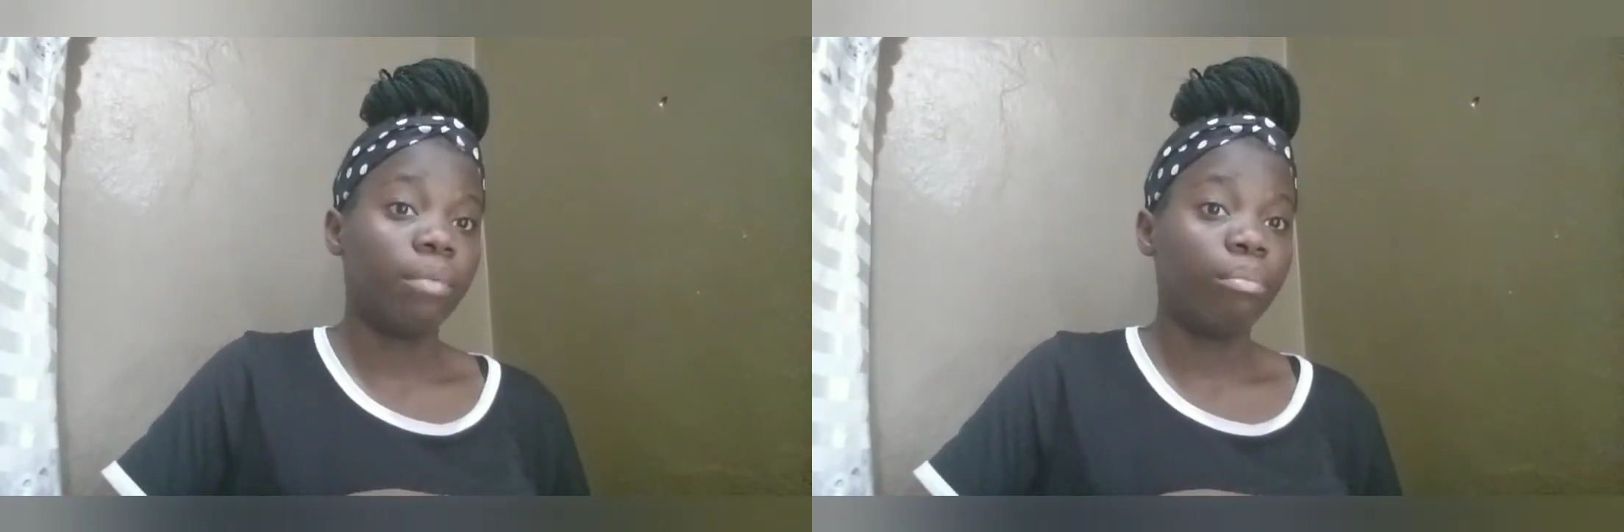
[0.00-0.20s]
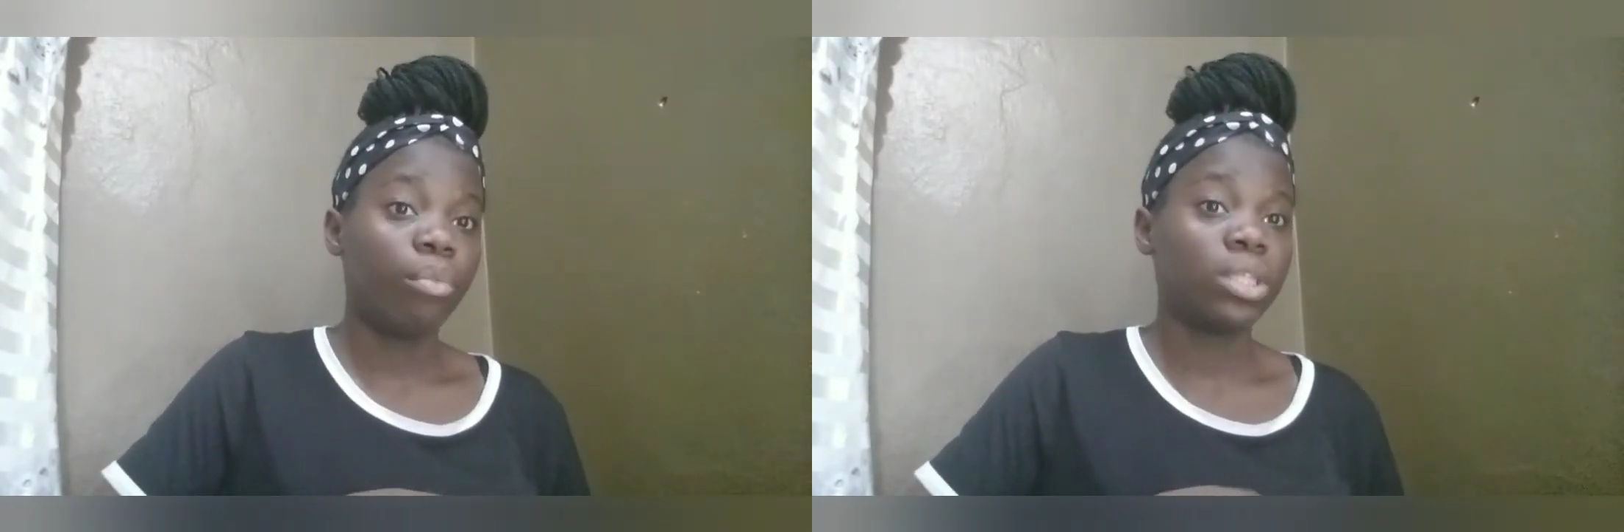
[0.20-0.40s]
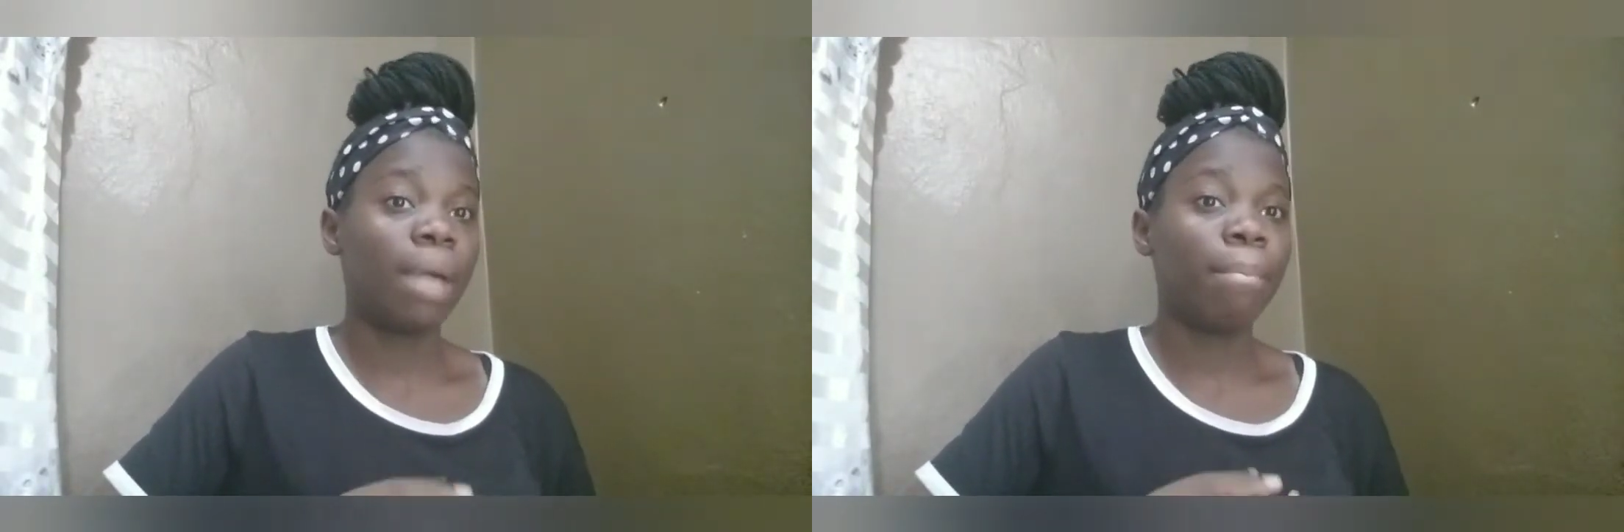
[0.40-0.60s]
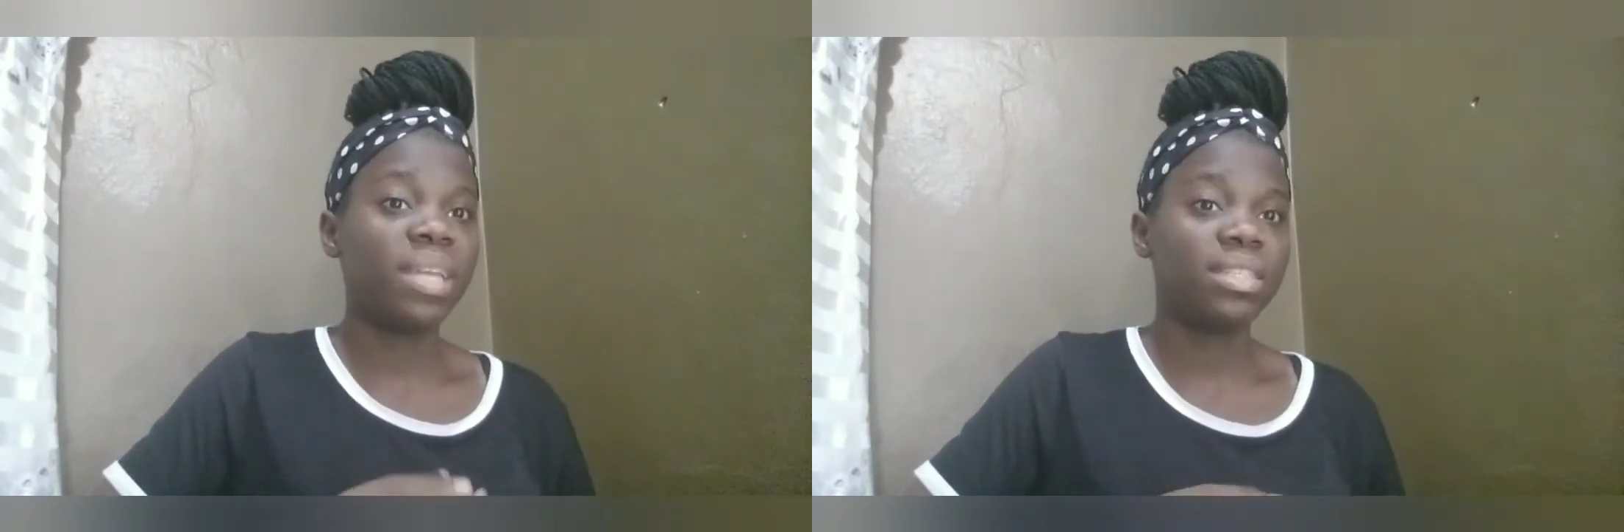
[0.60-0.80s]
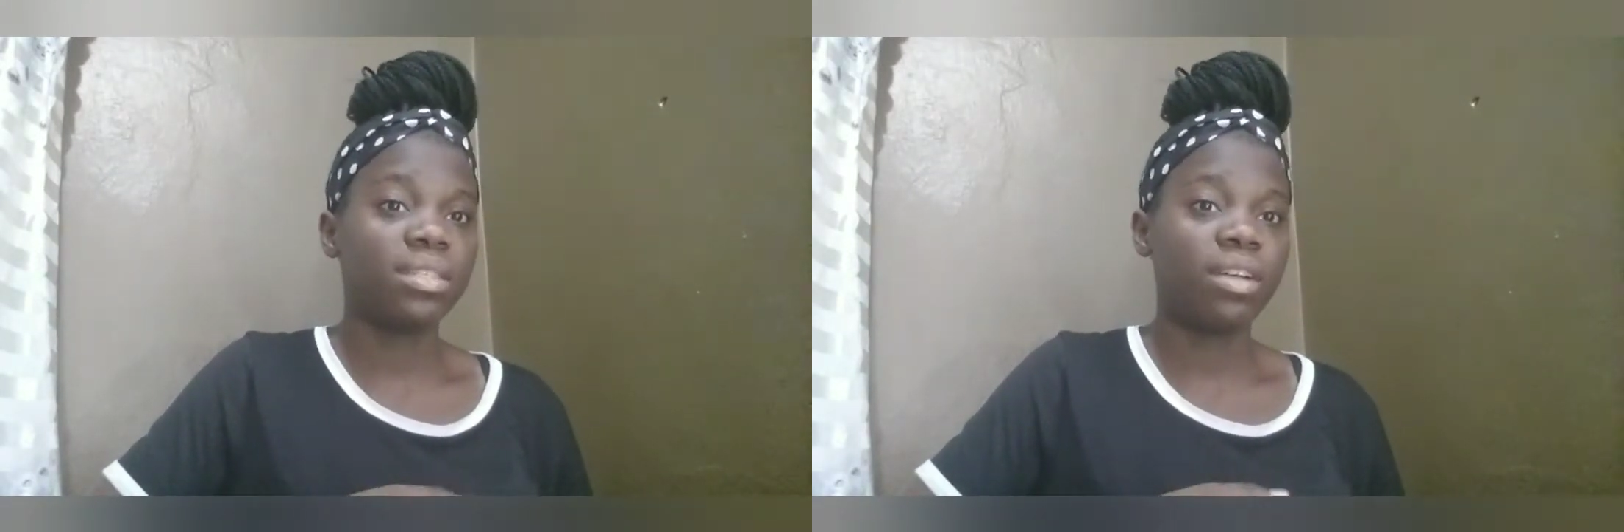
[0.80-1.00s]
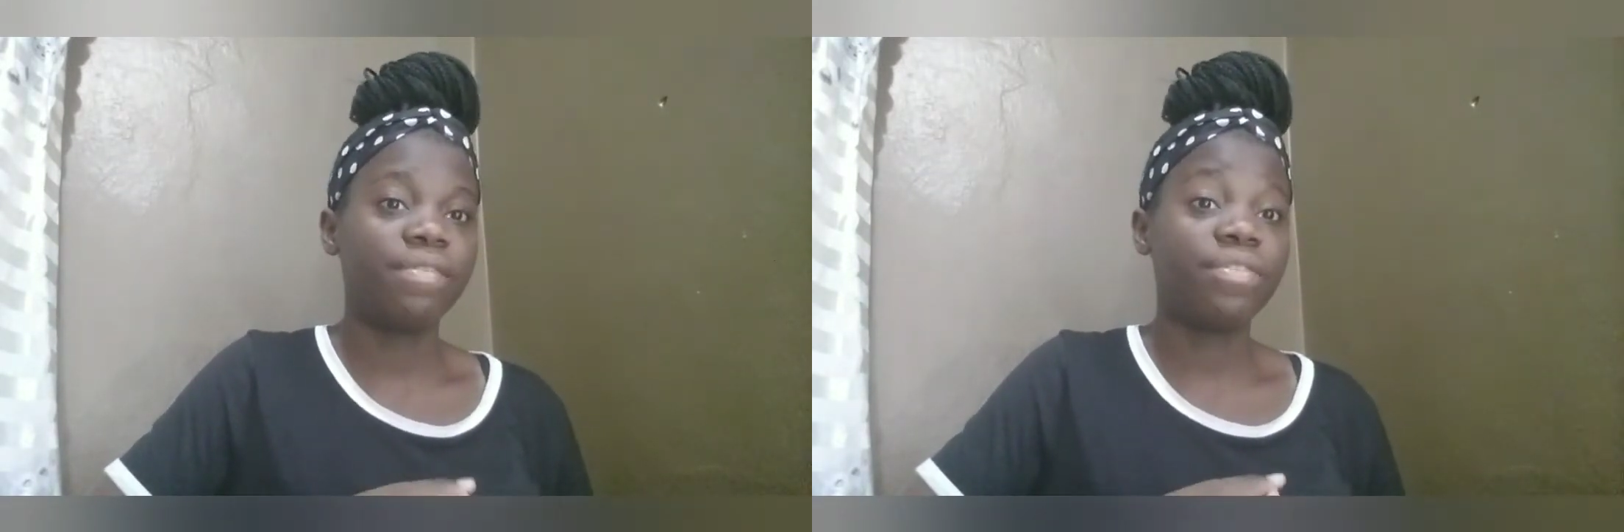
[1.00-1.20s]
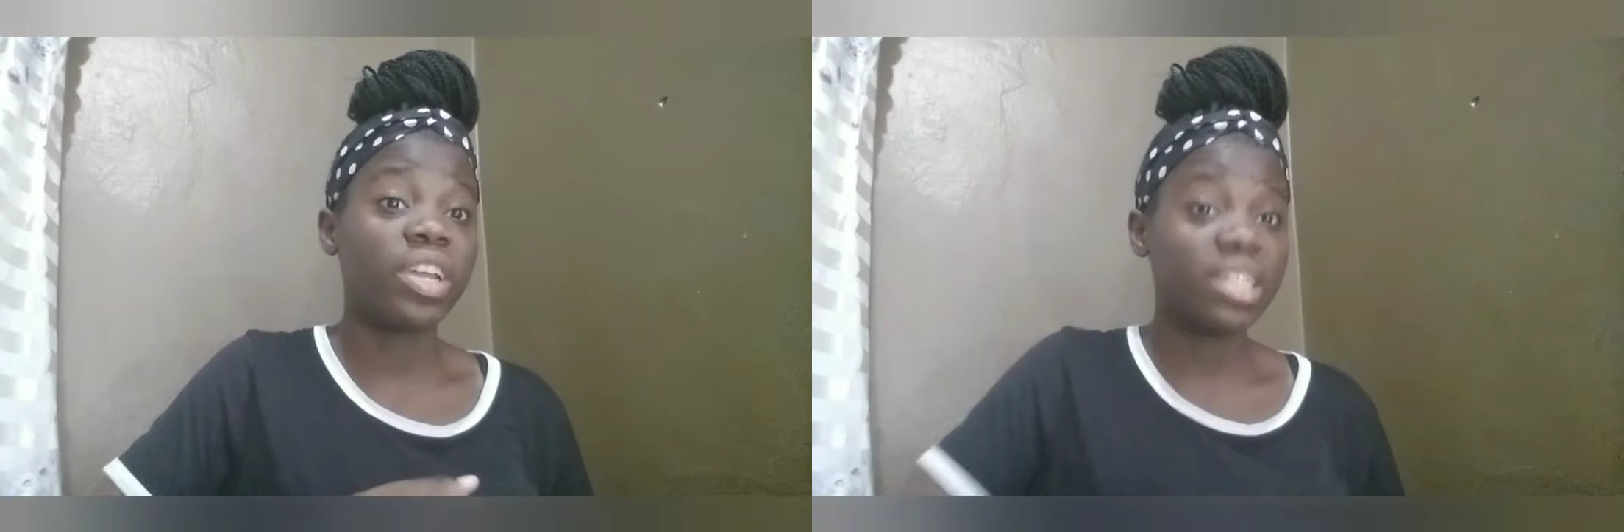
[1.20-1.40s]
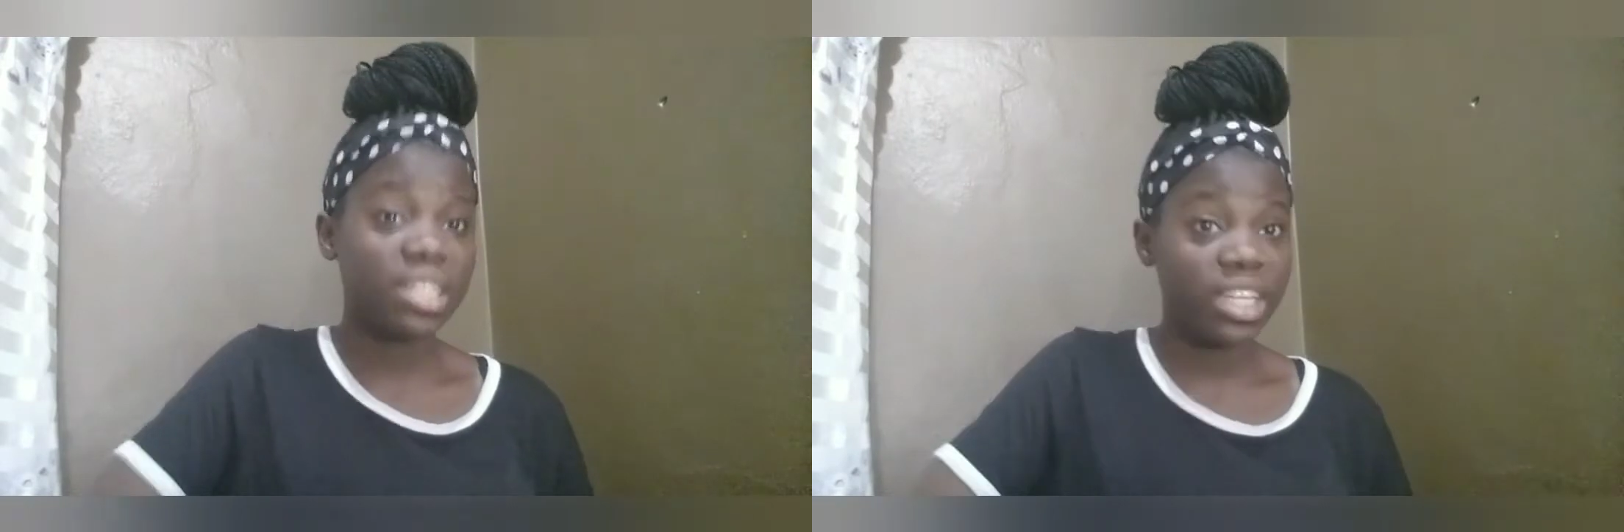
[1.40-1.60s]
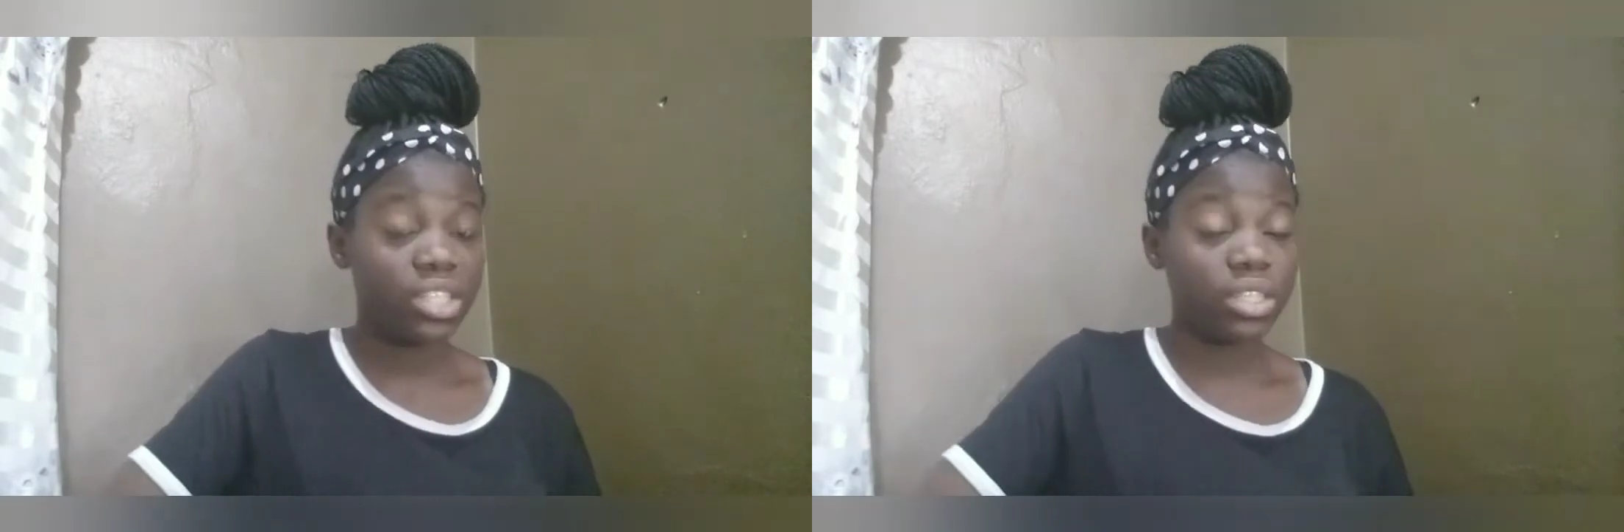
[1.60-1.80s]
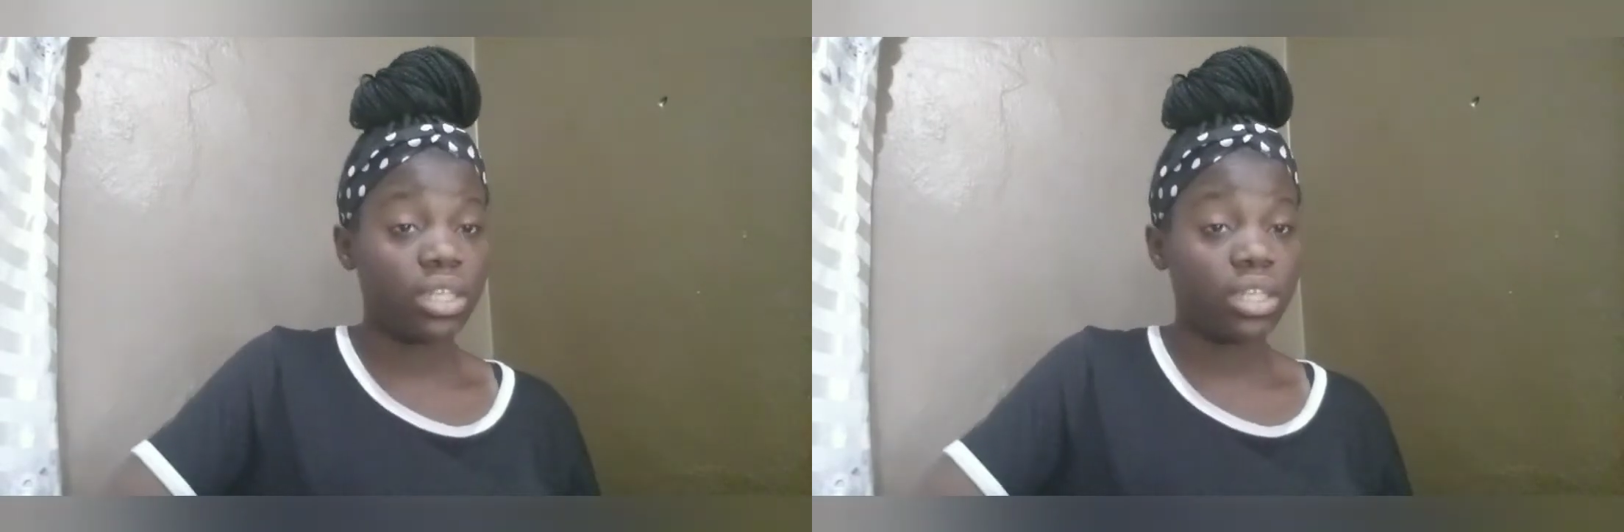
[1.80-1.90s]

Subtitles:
But amidst her friendliness,